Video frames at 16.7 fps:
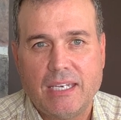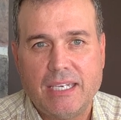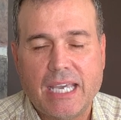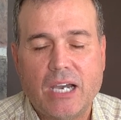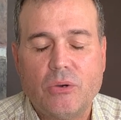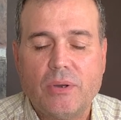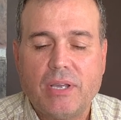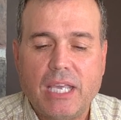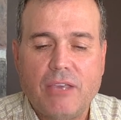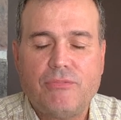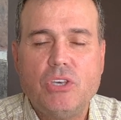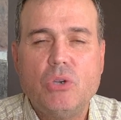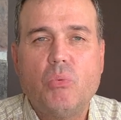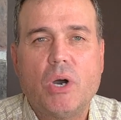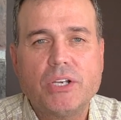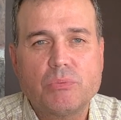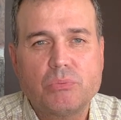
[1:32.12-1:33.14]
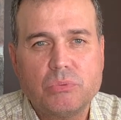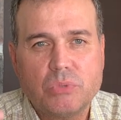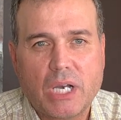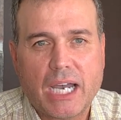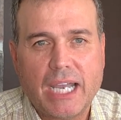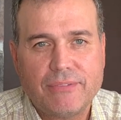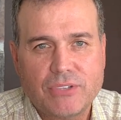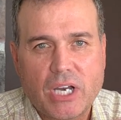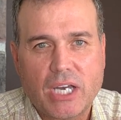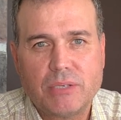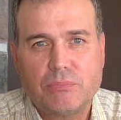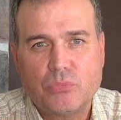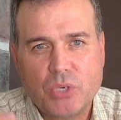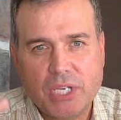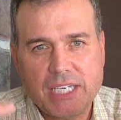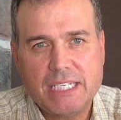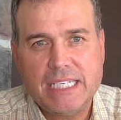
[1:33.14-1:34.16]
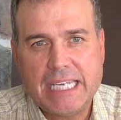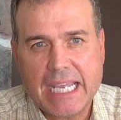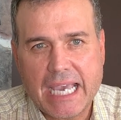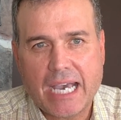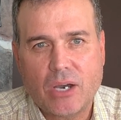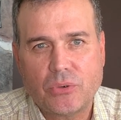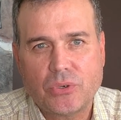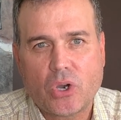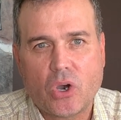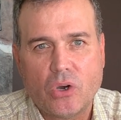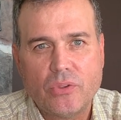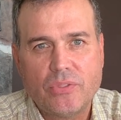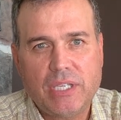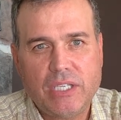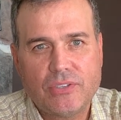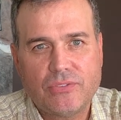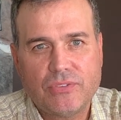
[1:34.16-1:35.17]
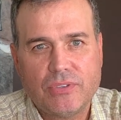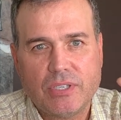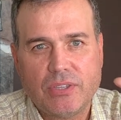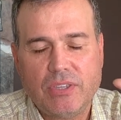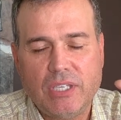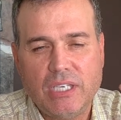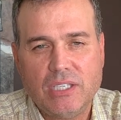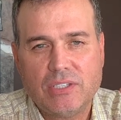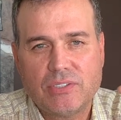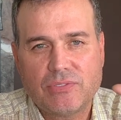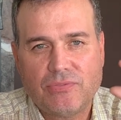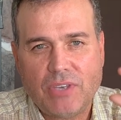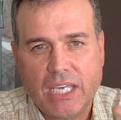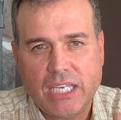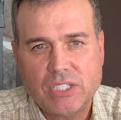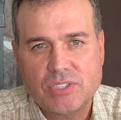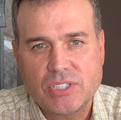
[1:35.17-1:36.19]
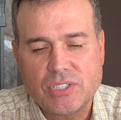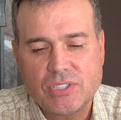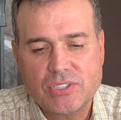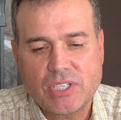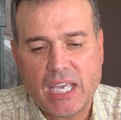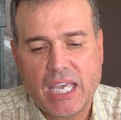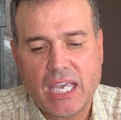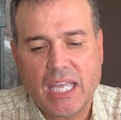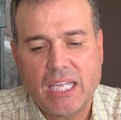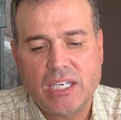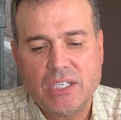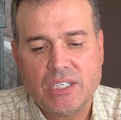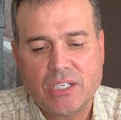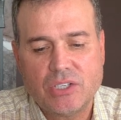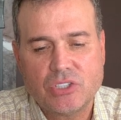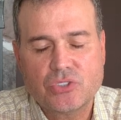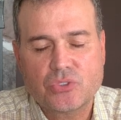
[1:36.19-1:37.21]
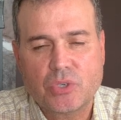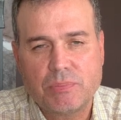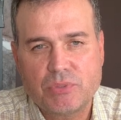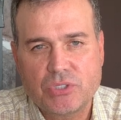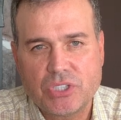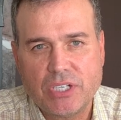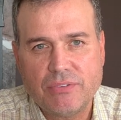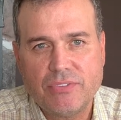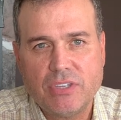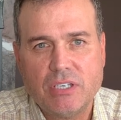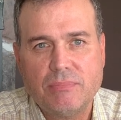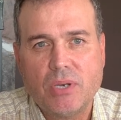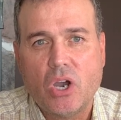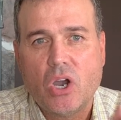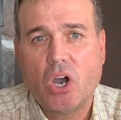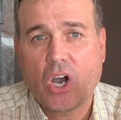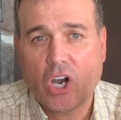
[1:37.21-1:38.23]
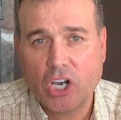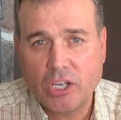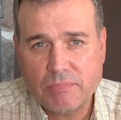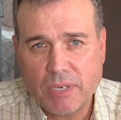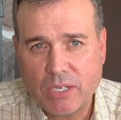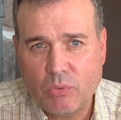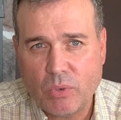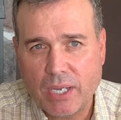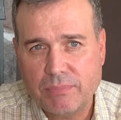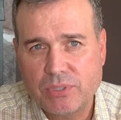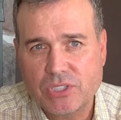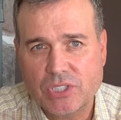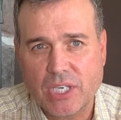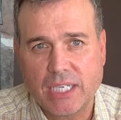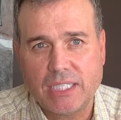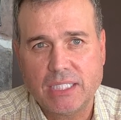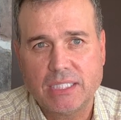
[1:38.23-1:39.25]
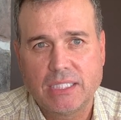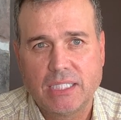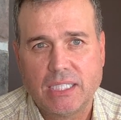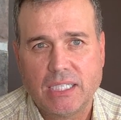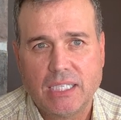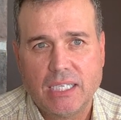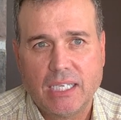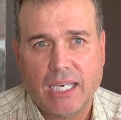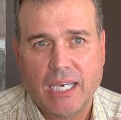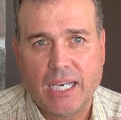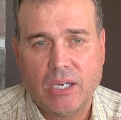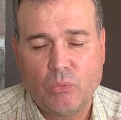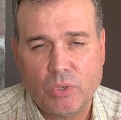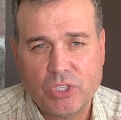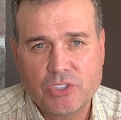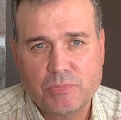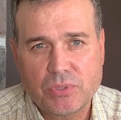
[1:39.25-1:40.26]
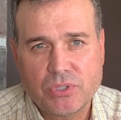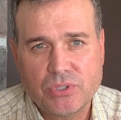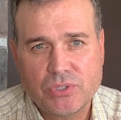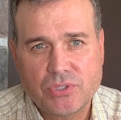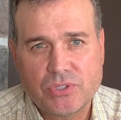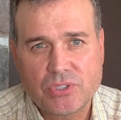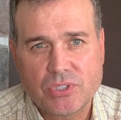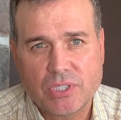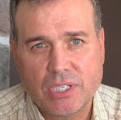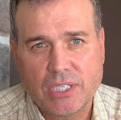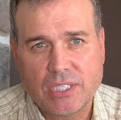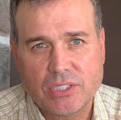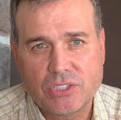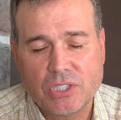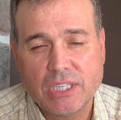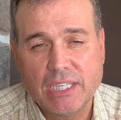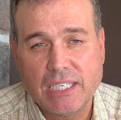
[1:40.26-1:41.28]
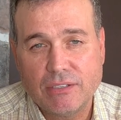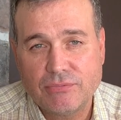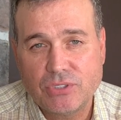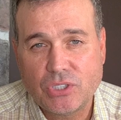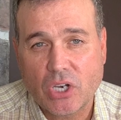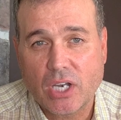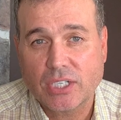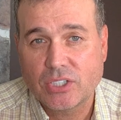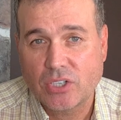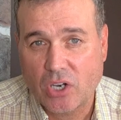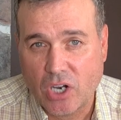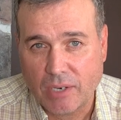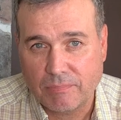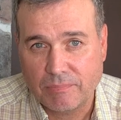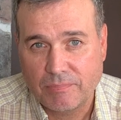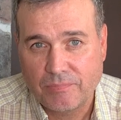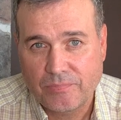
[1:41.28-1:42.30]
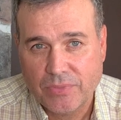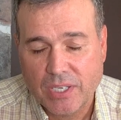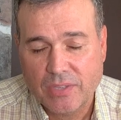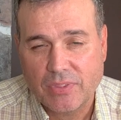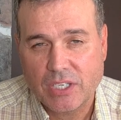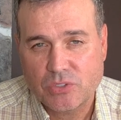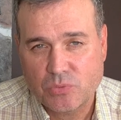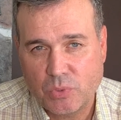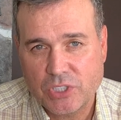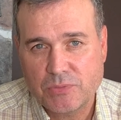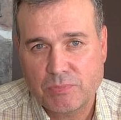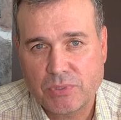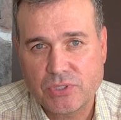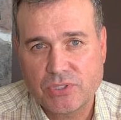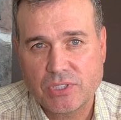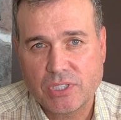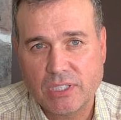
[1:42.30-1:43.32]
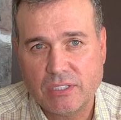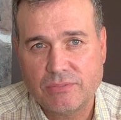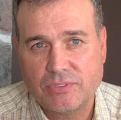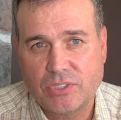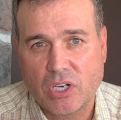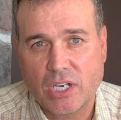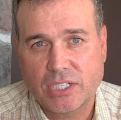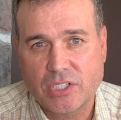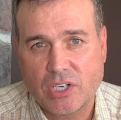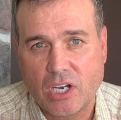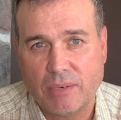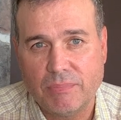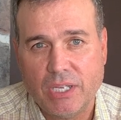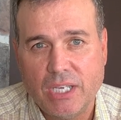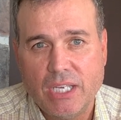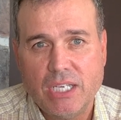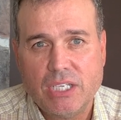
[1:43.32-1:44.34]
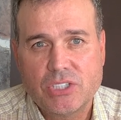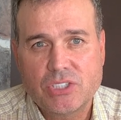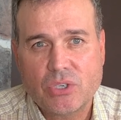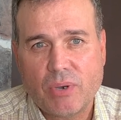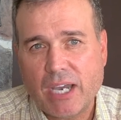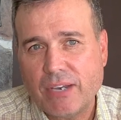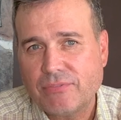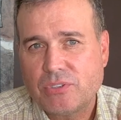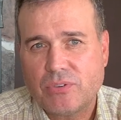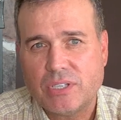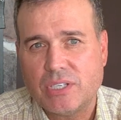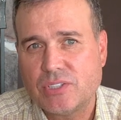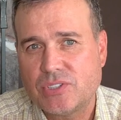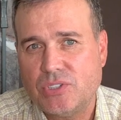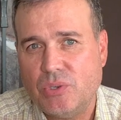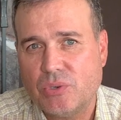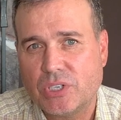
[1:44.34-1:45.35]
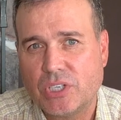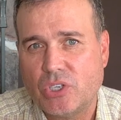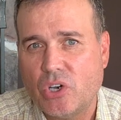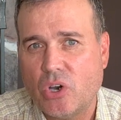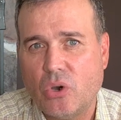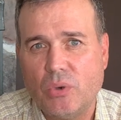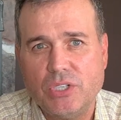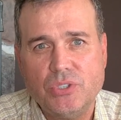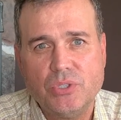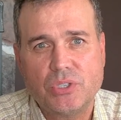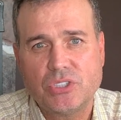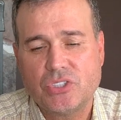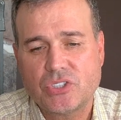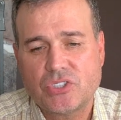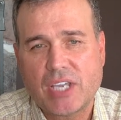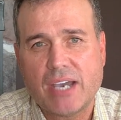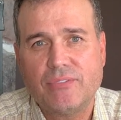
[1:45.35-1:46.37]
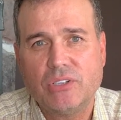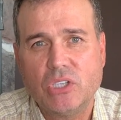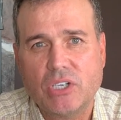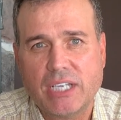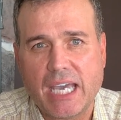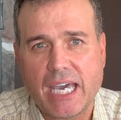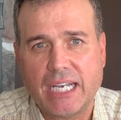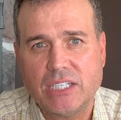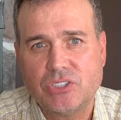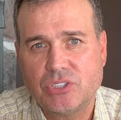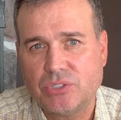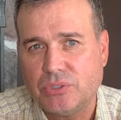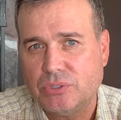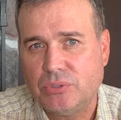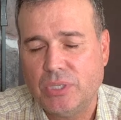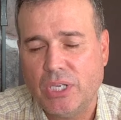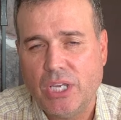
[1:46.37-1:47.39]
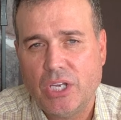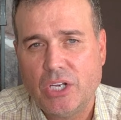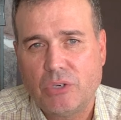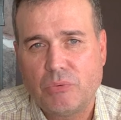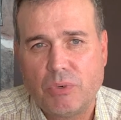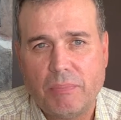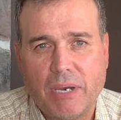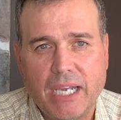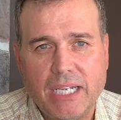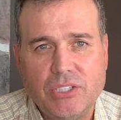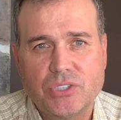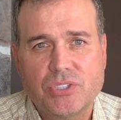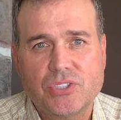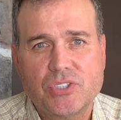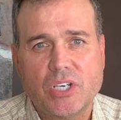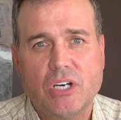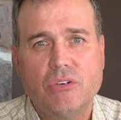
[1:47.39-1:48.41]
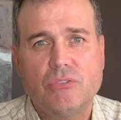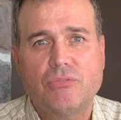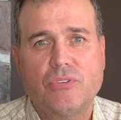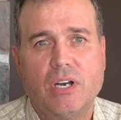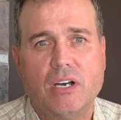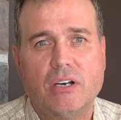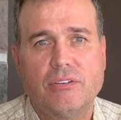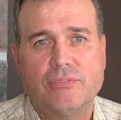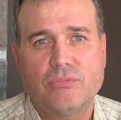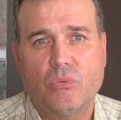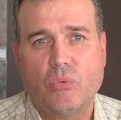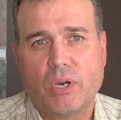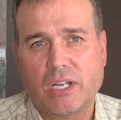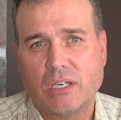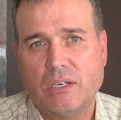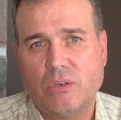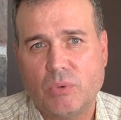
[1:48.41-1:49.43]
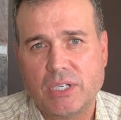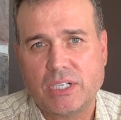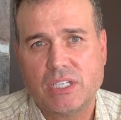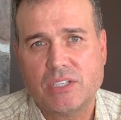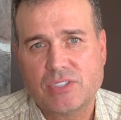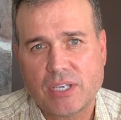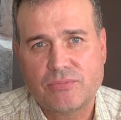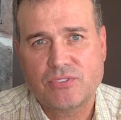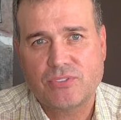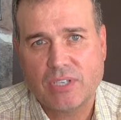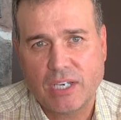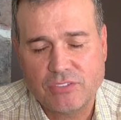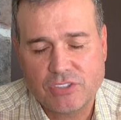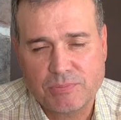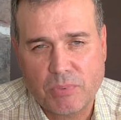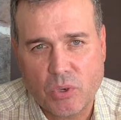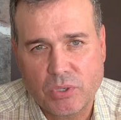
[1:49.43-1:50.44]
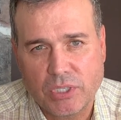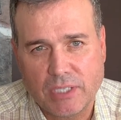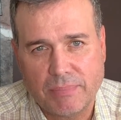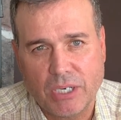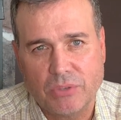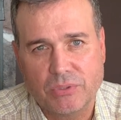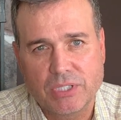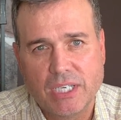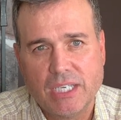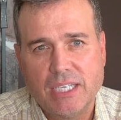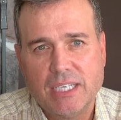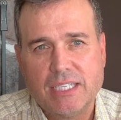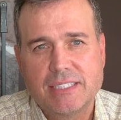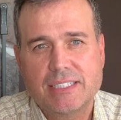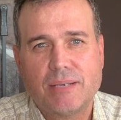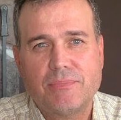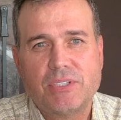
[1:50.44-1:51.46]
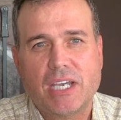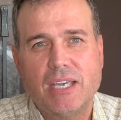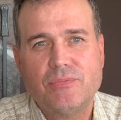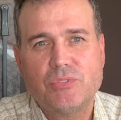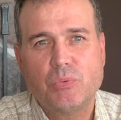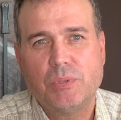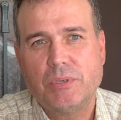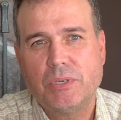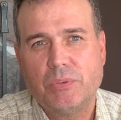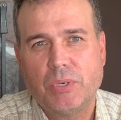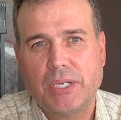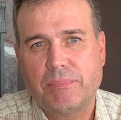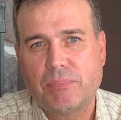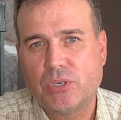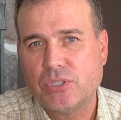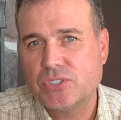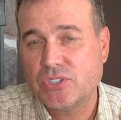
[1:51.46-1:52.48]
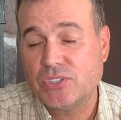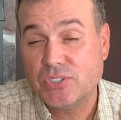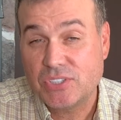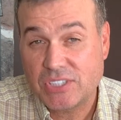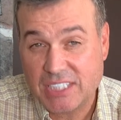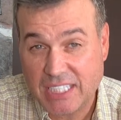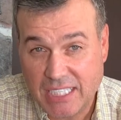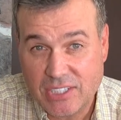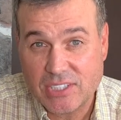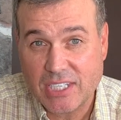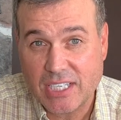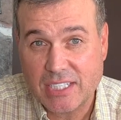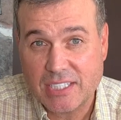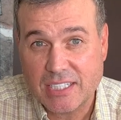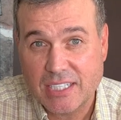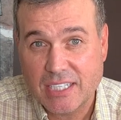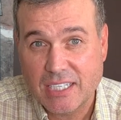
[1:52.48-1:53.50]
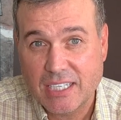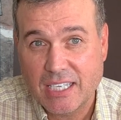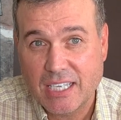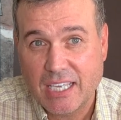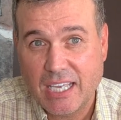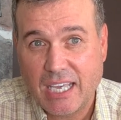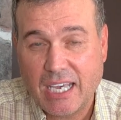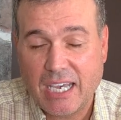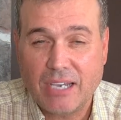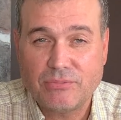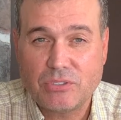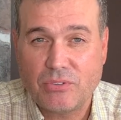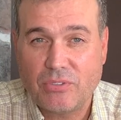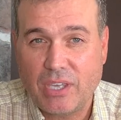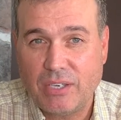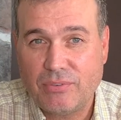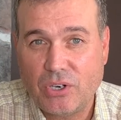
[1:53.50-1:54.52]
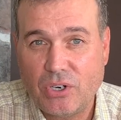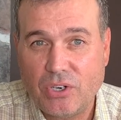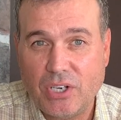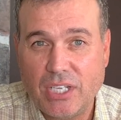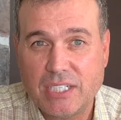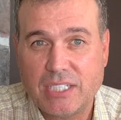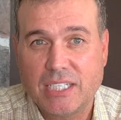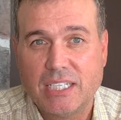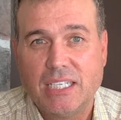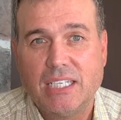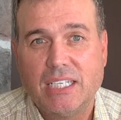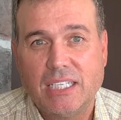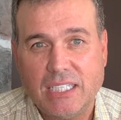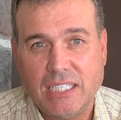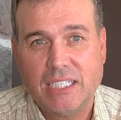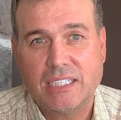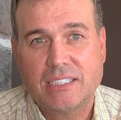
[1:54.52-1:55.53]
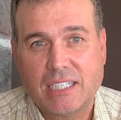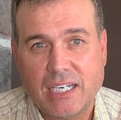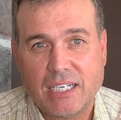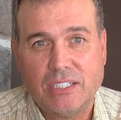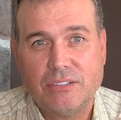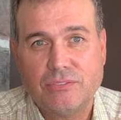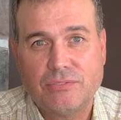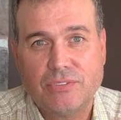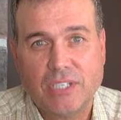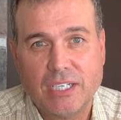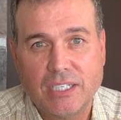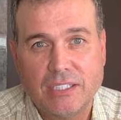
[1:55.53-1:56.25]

Now, if you want, I've got them written down, all these phases and a description of them on my website at whisperstolive.com. That's whisperstolive.com. So after this, you can go and you can just have a look at it to remind yourself of what it is I've spoken about. Sometimes when a person sees it, after they've heard it, it kind of